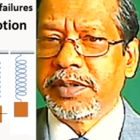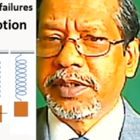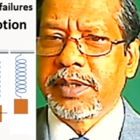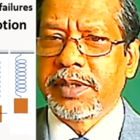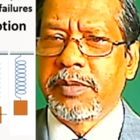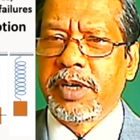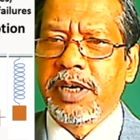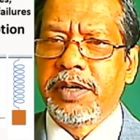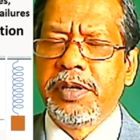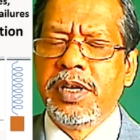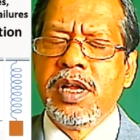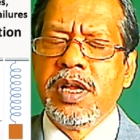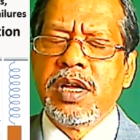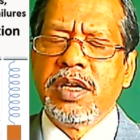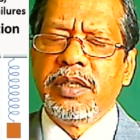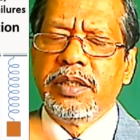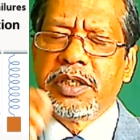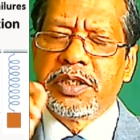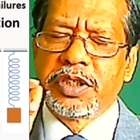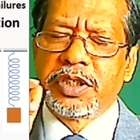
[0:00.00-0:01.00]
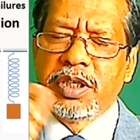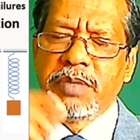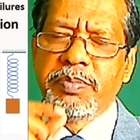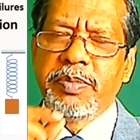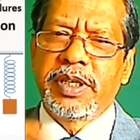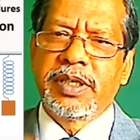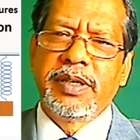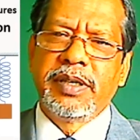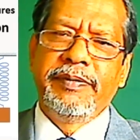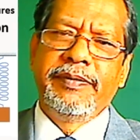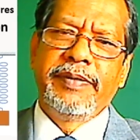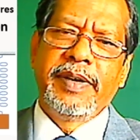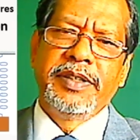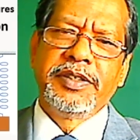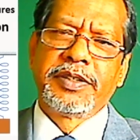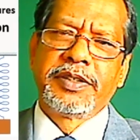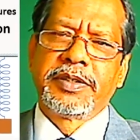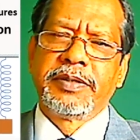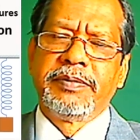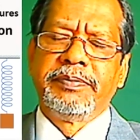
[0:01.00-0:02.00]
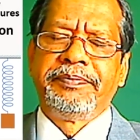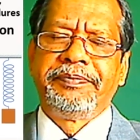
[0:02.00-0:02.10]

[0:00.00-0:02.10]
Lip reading: somehow. They should be convinced